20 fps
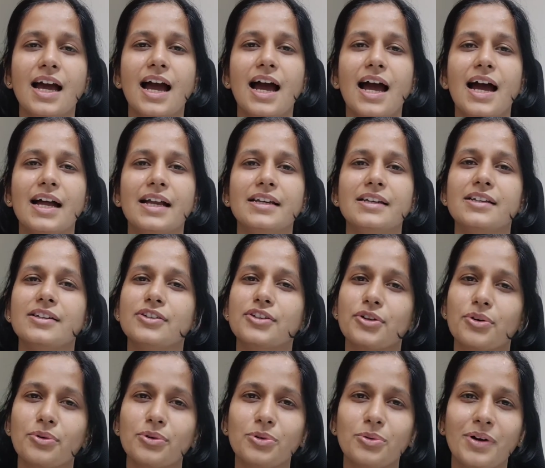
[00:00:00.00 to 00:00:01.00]
And
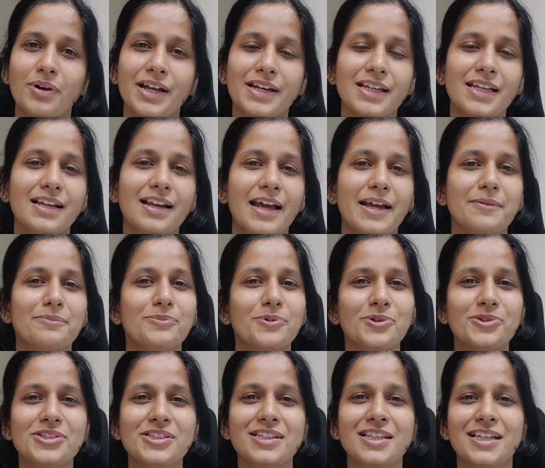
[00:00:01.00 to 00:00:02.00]
don't worry, like
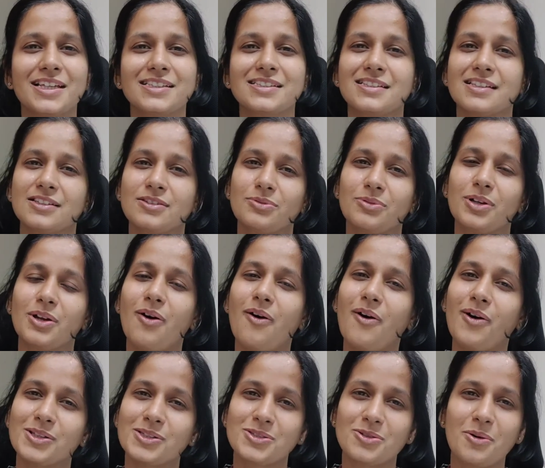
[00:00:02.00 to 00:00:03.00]
most things, this will
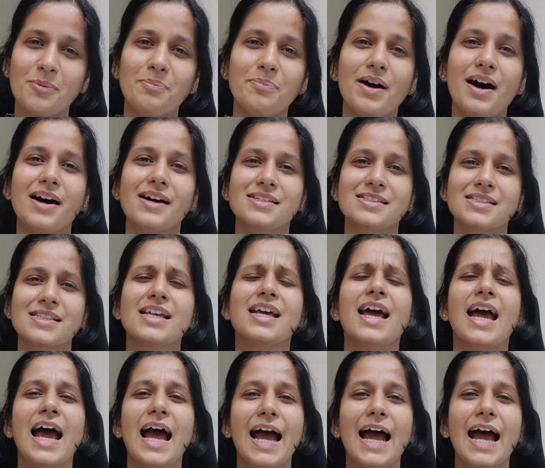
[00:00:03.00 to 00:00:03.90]
also pass.